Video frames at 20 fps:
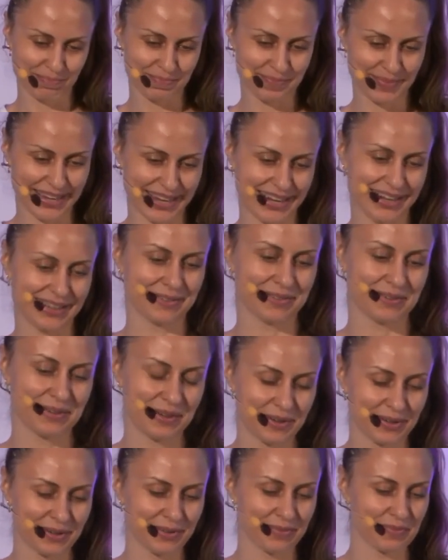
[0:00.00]
yeah,
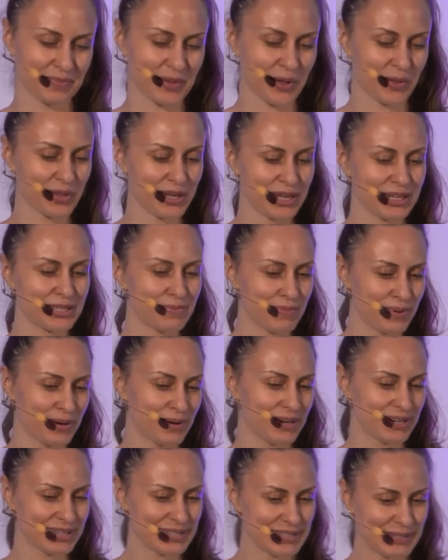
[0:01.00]
on the
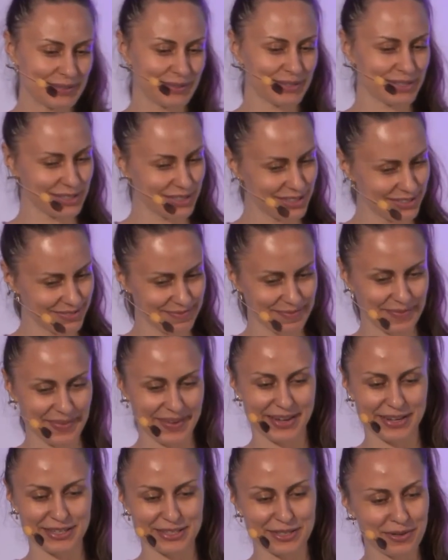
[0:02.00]
experience. So this
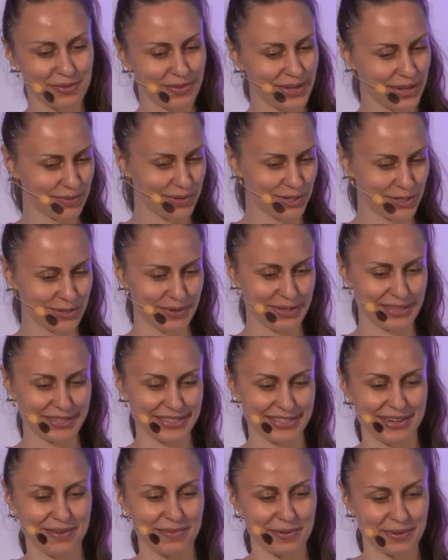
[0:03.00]
is good that we're doing this
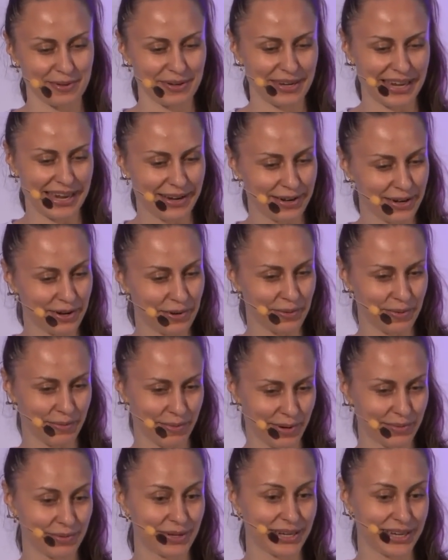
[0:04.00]
demo today and know
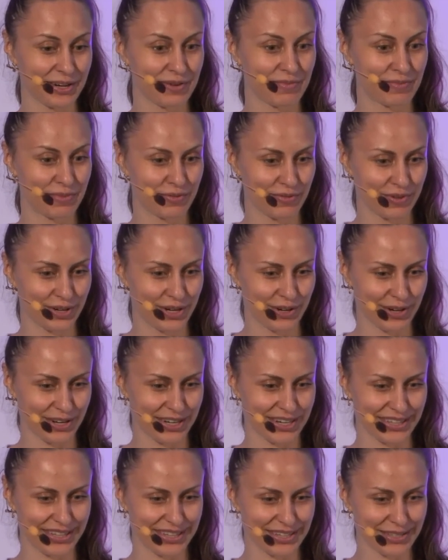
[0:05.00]
what we can improve
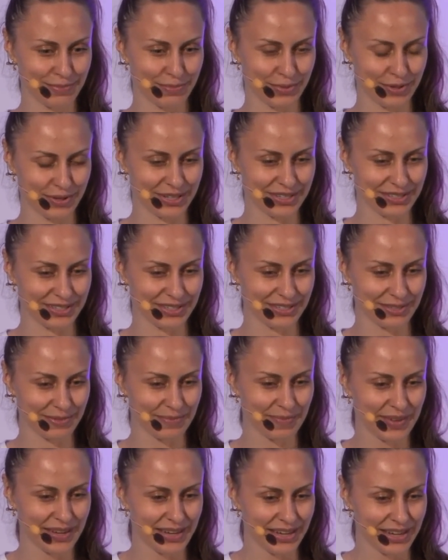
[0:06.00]
regarding the experiences.
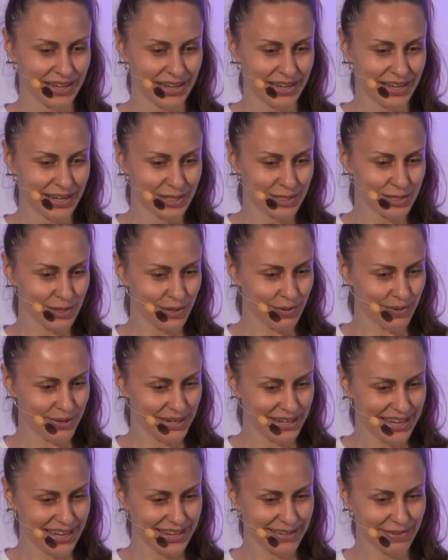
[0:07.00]
So
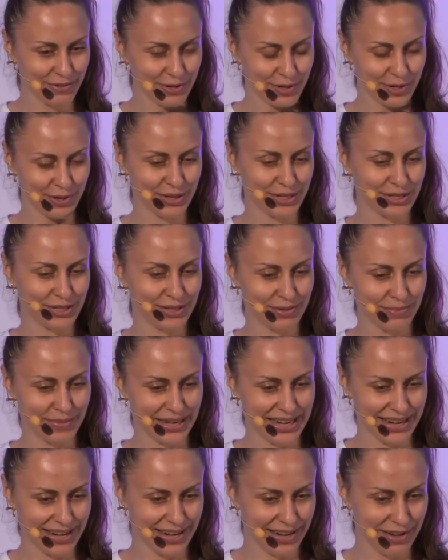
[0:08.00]
again, if you're going to the
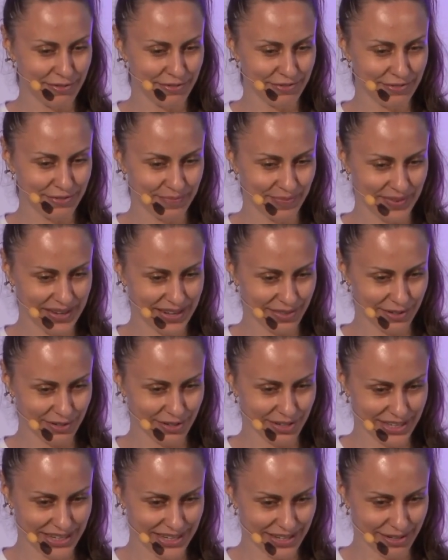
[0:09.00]
meta-inf, under
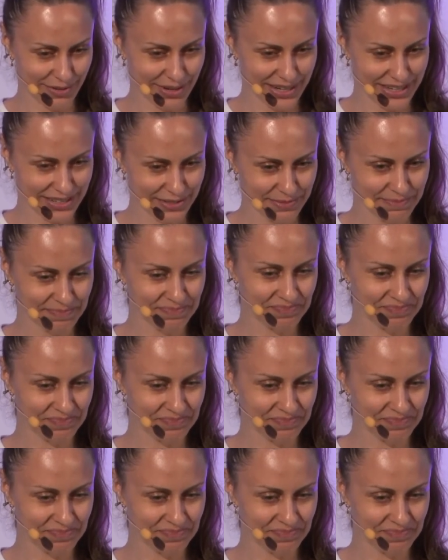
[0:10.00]
the Dekorate,